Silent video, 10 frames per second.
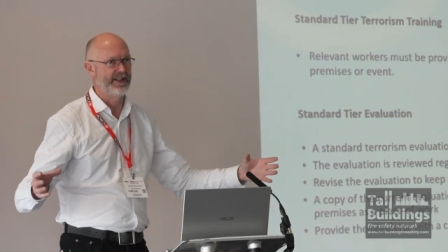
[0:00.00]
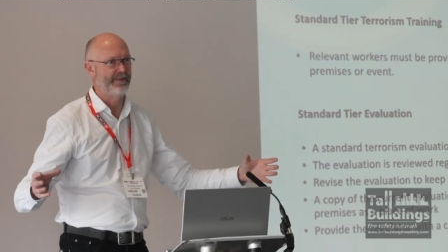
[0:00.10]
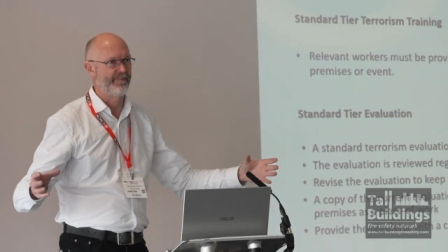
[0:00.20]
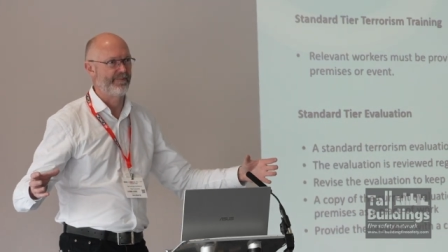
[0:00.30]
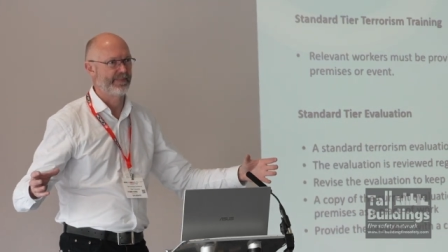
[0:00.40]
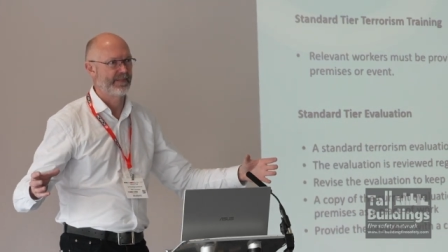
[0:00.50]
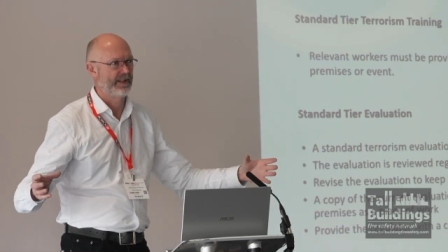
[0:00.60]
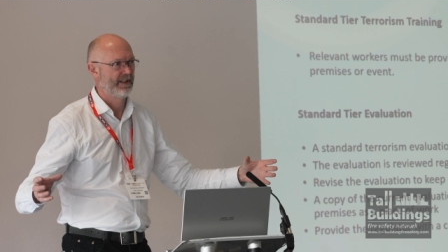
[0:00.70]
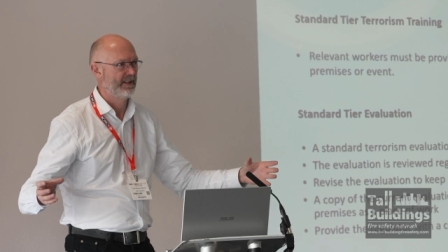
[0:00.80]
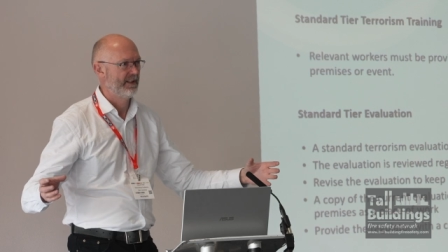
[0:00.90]
it.
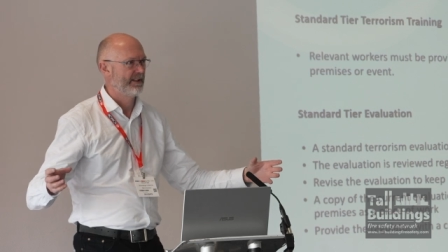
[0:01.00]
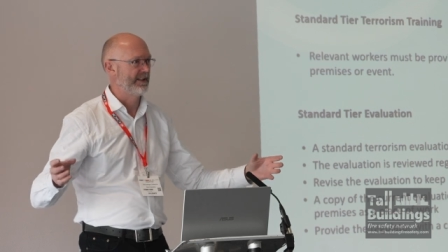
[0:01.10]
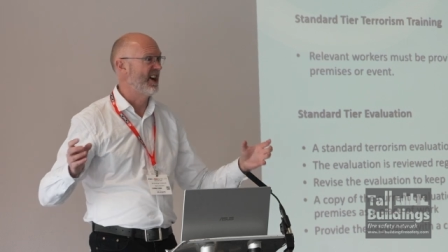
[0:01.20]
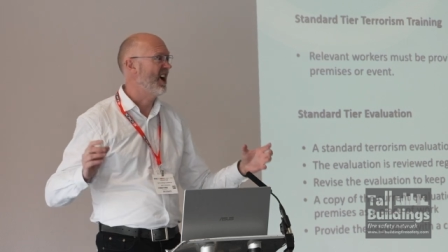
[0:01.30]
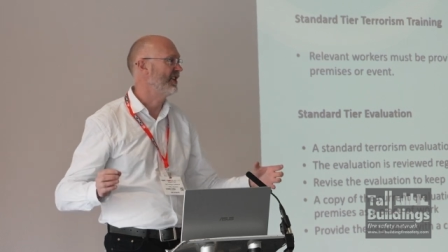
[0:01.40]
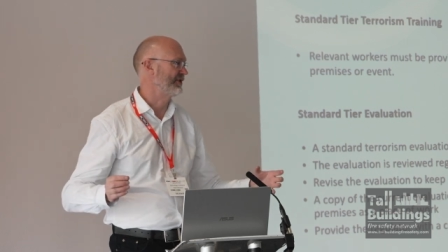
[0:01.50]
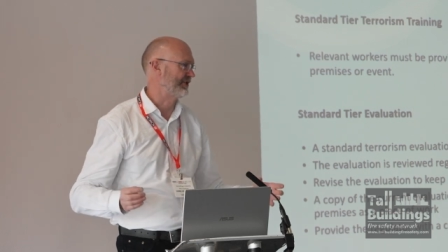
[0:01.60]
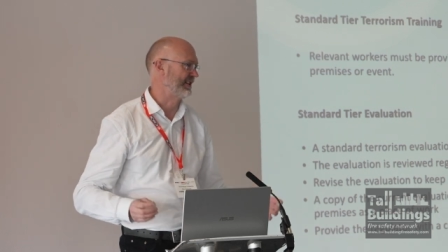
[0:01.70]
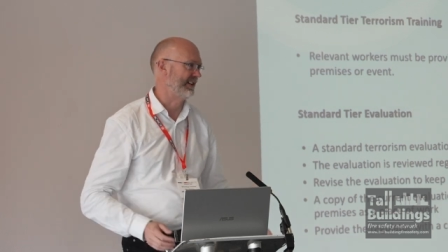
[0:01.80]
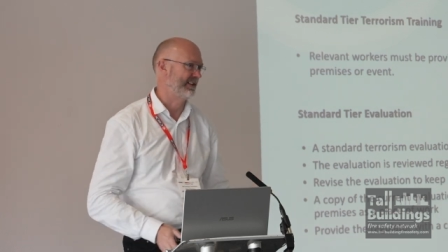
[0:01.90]
The
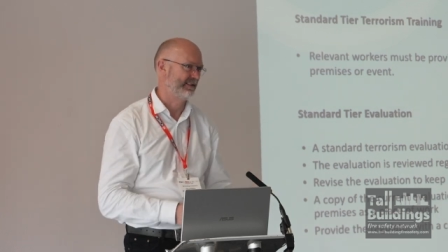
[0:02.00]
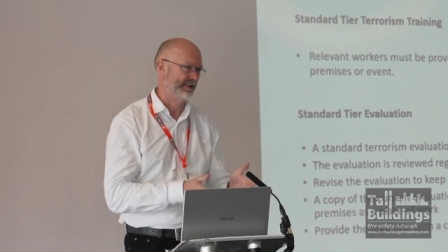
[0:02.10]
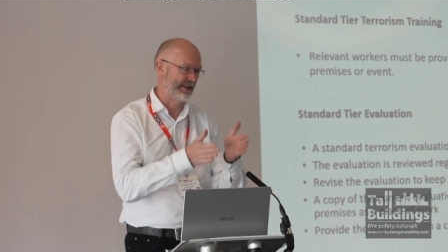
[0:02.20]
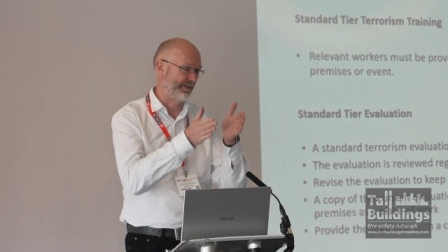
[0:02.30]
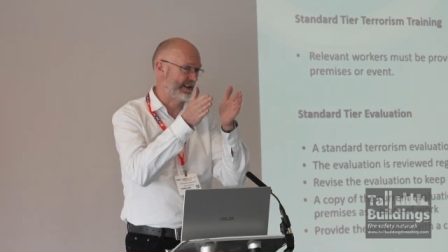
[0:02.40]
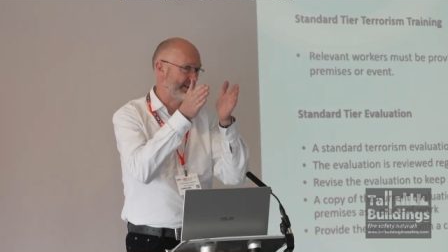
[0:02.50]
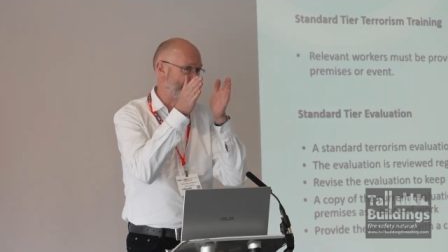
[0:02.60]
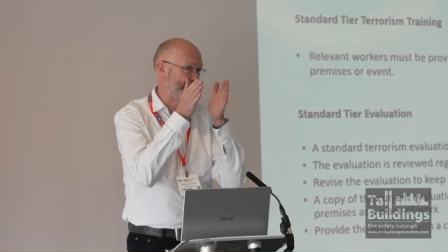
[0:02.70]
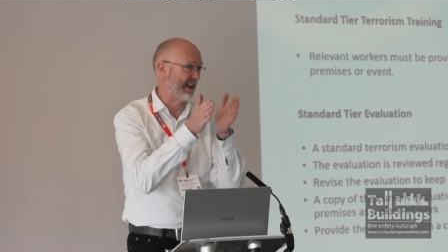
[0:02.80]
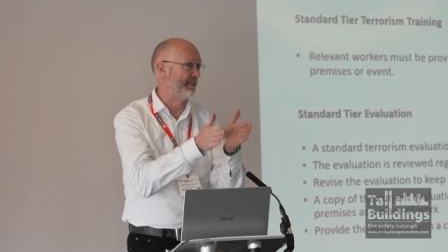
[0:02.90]
enhanced tier is effectively
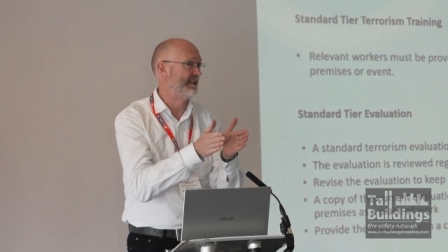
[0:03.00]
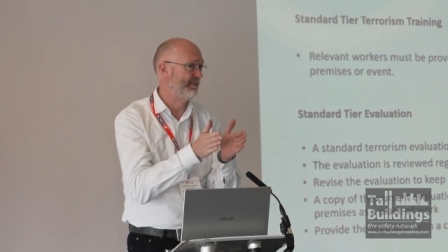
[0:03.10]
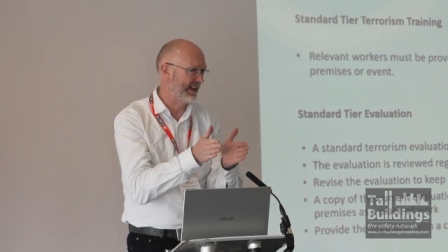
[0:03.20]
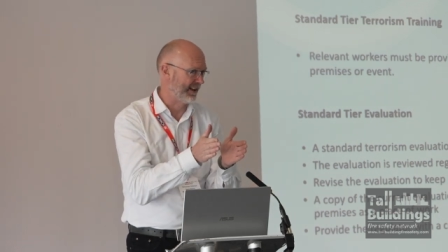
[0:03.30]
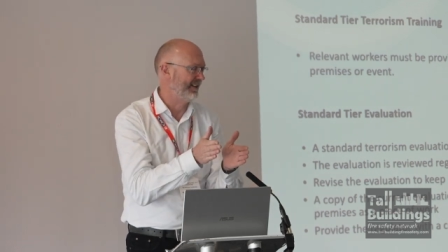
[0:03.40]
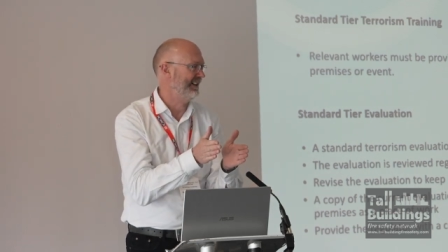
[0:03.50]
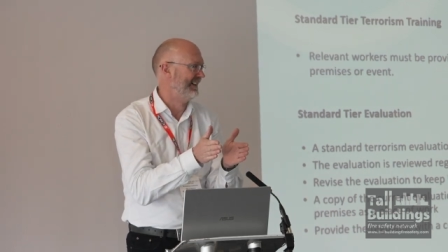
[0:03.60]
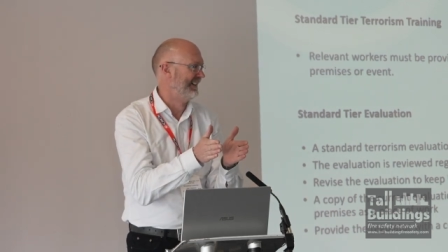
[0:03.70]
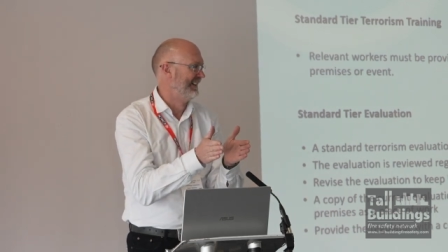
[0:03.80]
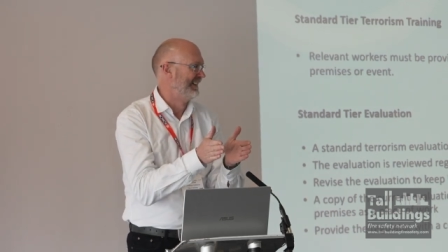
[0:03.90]
a step in the middle,
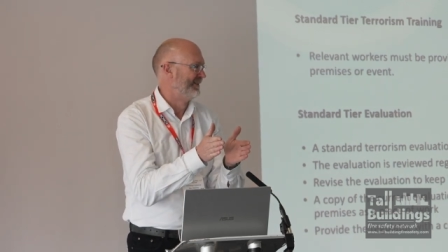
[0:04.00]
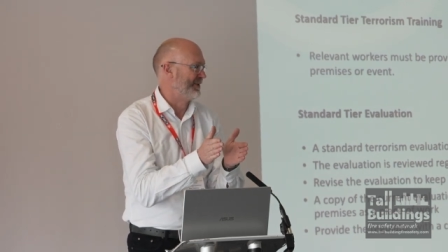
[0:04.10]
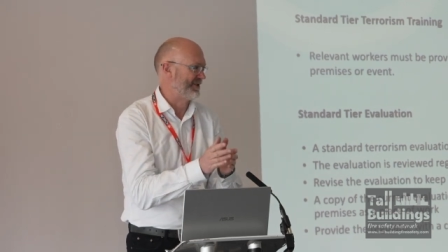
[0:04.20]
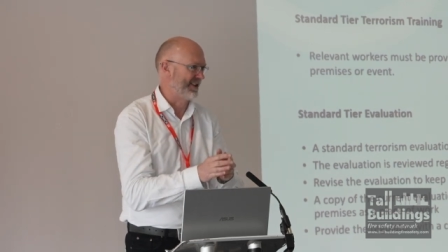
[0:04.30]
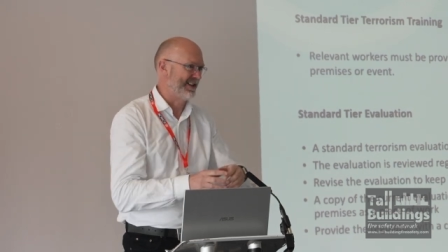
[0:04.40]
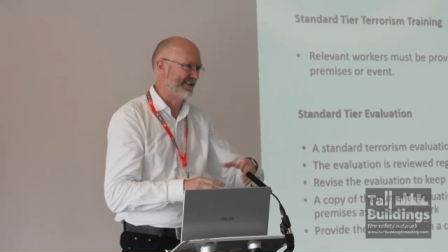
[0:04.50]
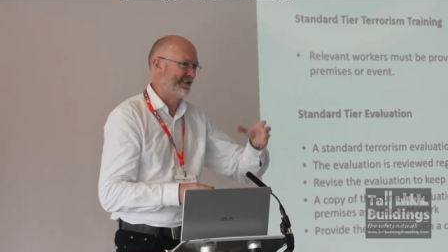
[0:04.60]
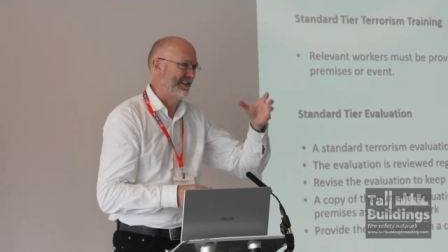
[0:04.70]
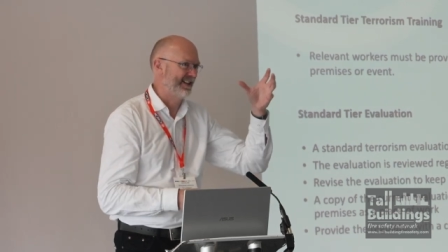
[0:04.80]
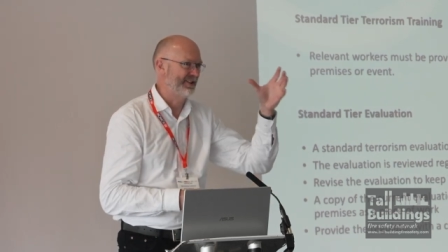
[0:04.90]
which
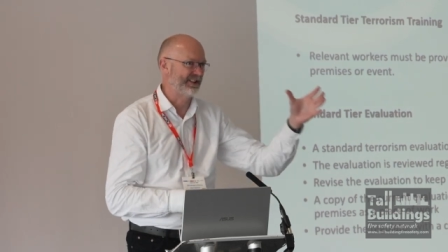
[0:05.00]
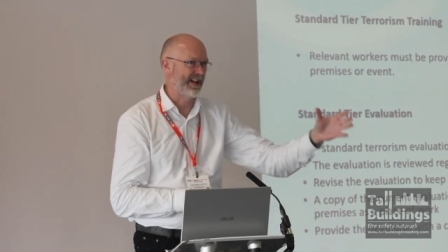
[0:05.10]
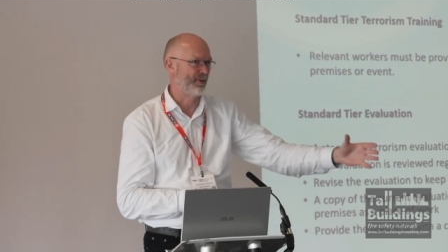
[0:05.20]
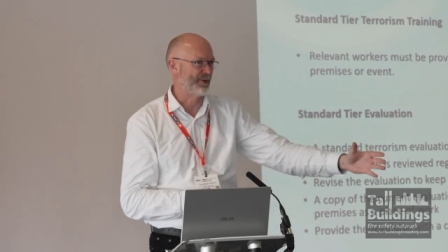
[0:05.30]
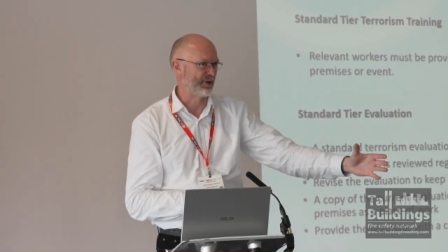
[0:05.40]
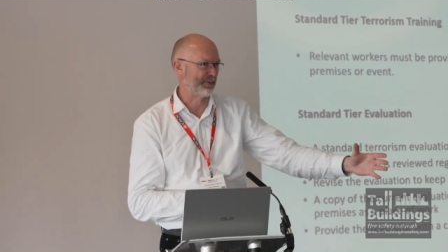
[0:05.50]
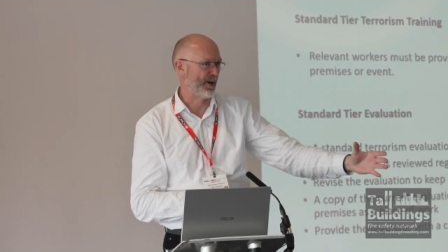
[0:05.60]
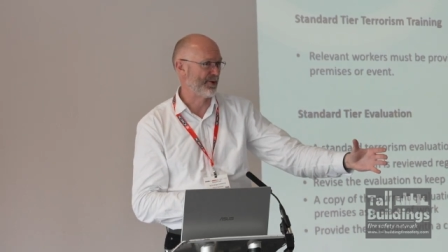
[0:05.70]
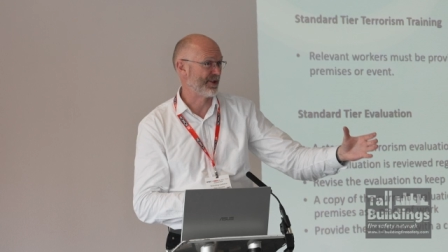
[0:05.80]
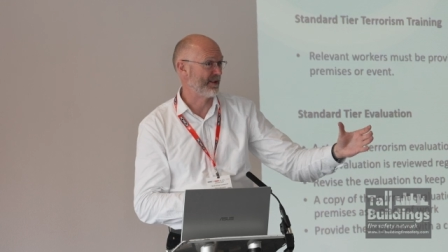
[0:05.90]
says understand what your
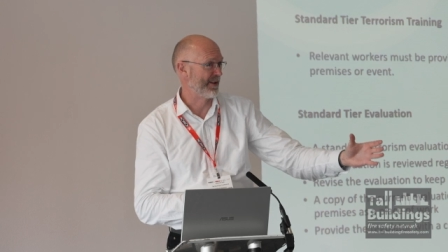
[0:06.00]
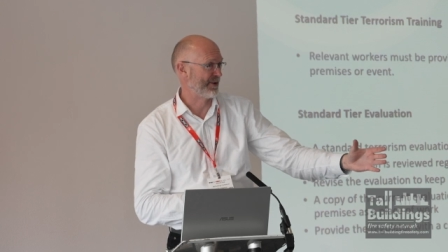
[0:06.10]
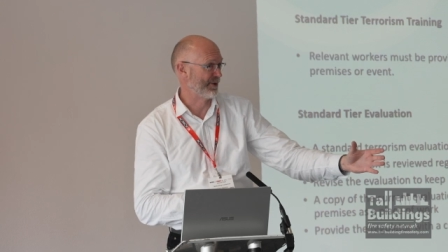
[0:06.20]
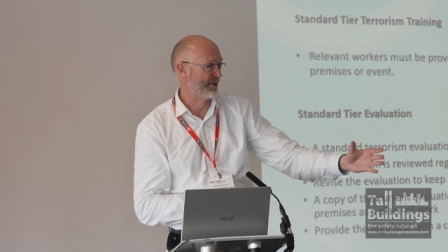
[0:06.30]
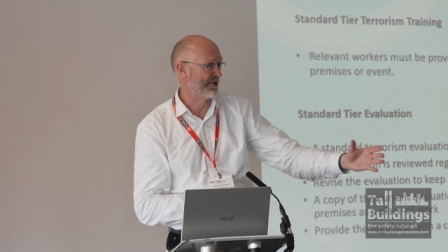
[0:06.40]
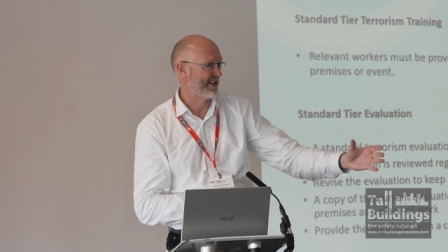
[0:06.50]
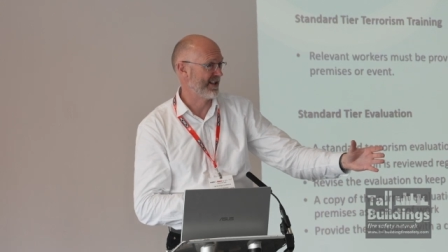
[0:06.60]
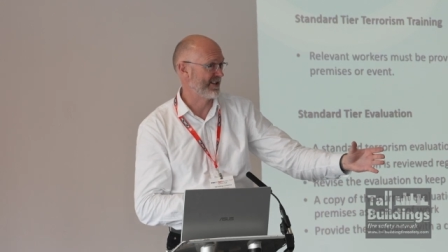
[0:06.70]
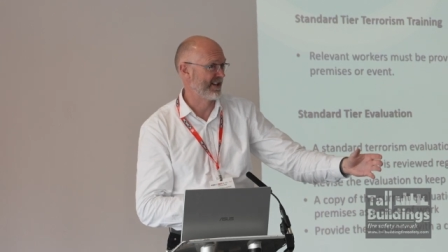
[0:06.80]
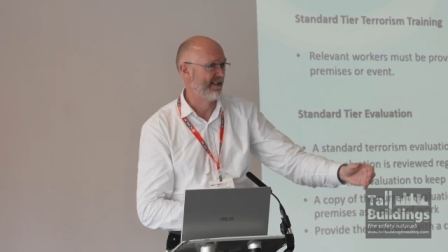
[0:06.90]
exposure to the methodology
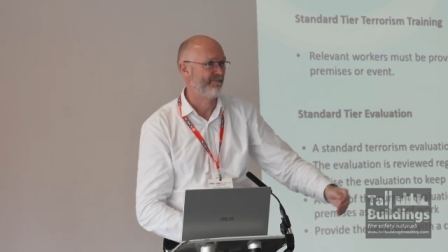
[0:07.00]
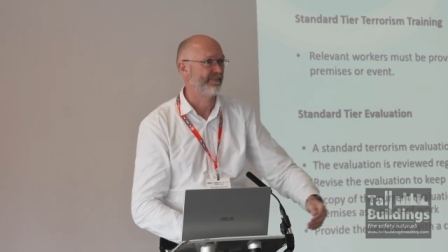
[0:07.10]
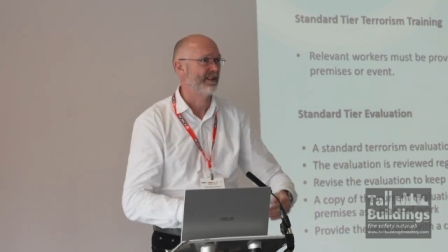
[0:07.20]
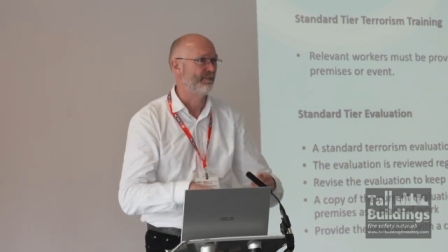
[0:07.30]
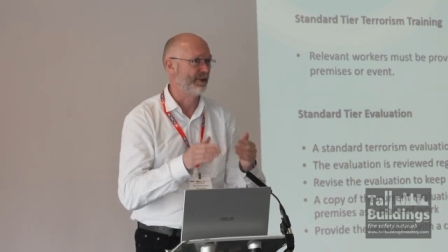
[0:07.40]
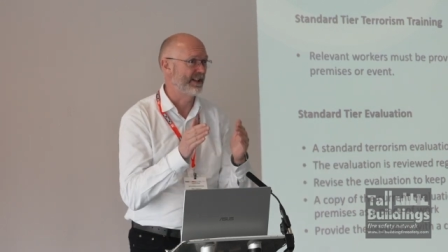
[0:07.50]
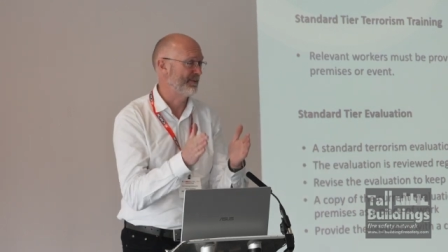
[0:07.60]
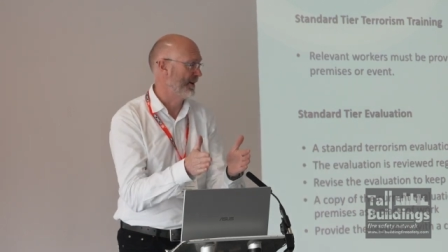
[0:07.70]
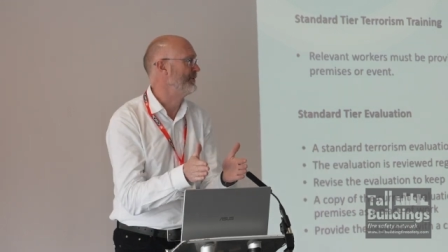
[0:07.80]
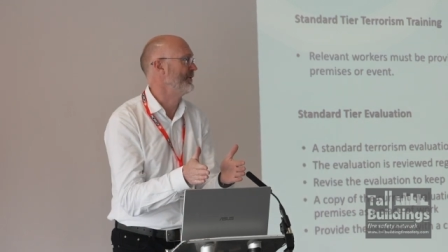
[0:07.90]
is, bloody
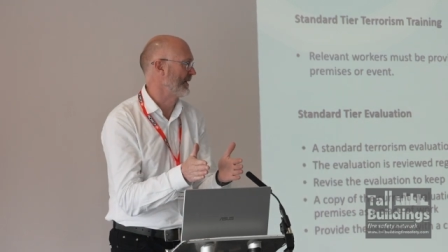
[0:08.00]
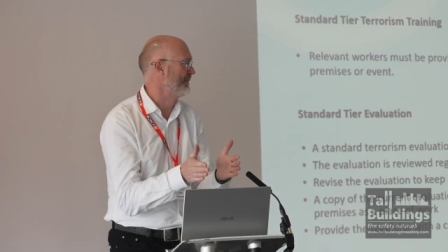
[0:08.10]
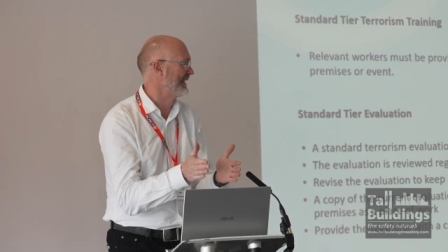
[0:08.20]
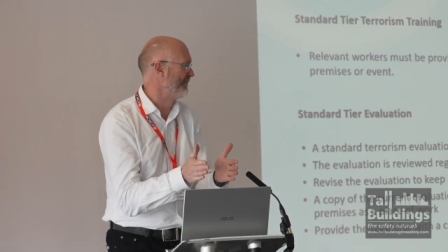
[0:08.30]
well do something